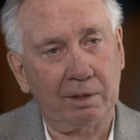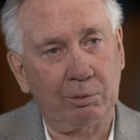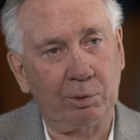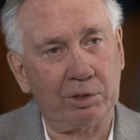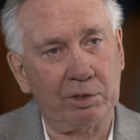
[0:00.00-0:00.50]

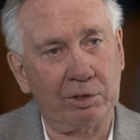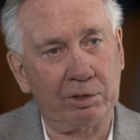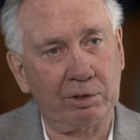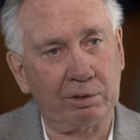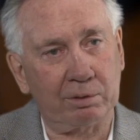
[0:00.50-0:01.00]
One year
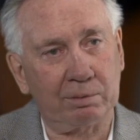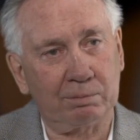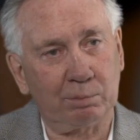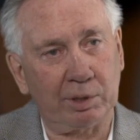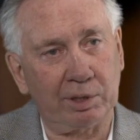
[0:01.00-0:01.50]
you're
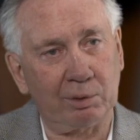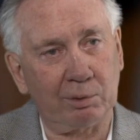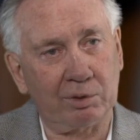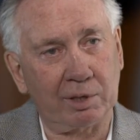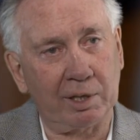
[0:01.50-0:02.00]
playing
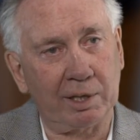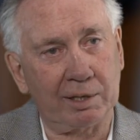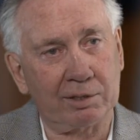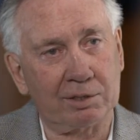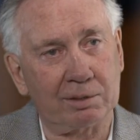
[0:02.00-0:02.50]
with the
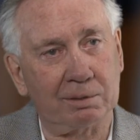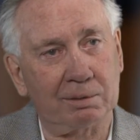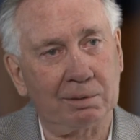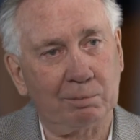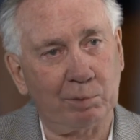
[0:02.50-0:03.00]
guys and
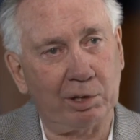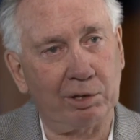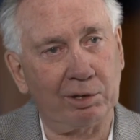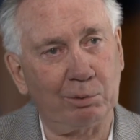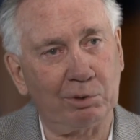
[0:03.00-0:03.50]

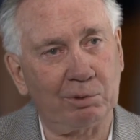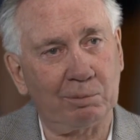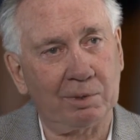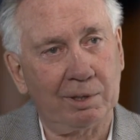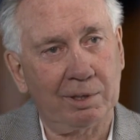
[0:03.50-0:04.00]
partying with
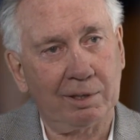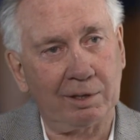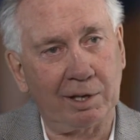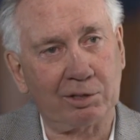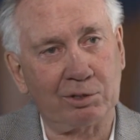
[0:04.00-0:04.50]
them. The
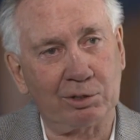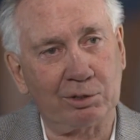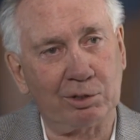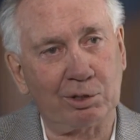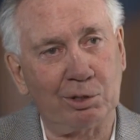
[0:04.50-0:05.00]
next year
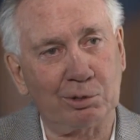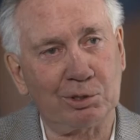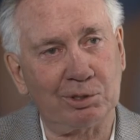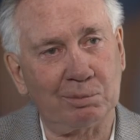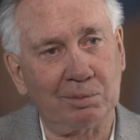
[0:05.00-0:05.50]
you're
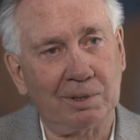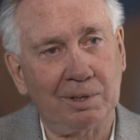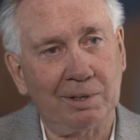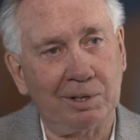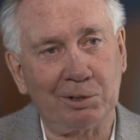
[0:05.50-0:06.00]
coaching them
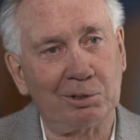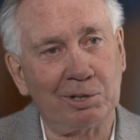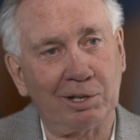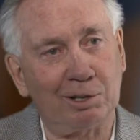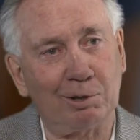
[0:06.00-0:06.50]
and you're
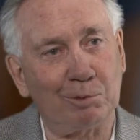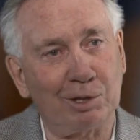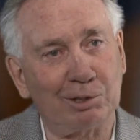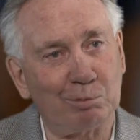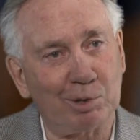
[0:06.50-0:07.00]
telling them
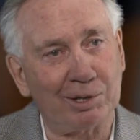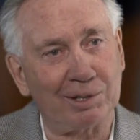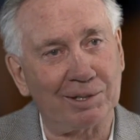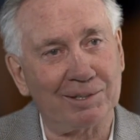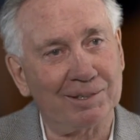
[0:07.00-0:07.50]
not to party.
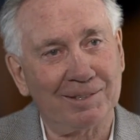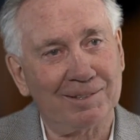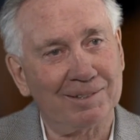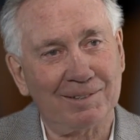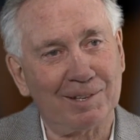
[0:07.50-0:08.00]

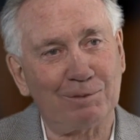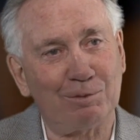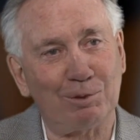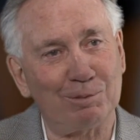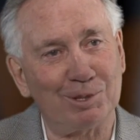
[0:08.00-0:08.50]
That
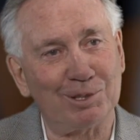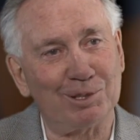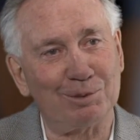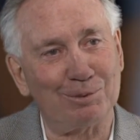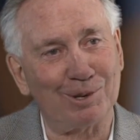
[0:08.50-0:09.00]
formula
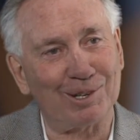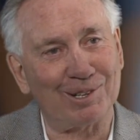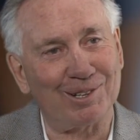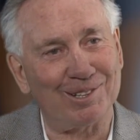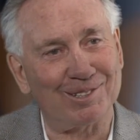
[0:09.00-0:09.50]
didn't work at
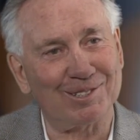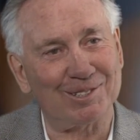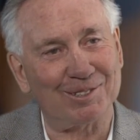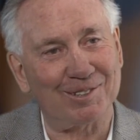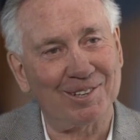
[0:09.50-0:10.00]
all.
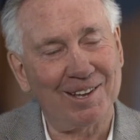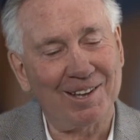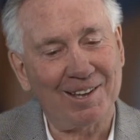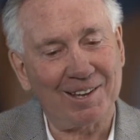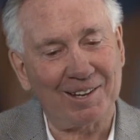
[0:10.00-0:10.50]
So
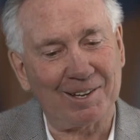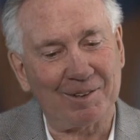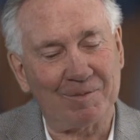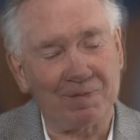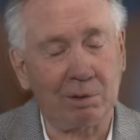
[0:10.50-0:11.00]

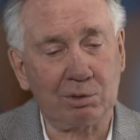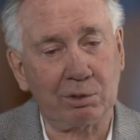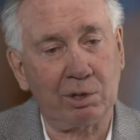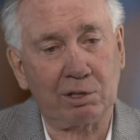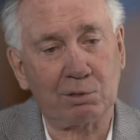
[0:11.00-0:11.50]
it was a
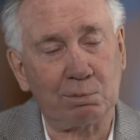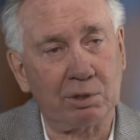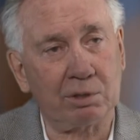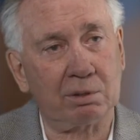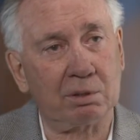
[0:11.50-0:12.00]
great
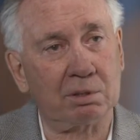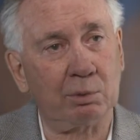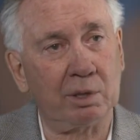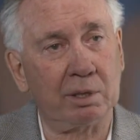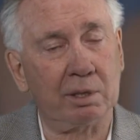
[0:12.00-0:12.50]
experience, and it was a
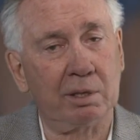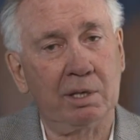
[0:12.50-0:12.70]
way to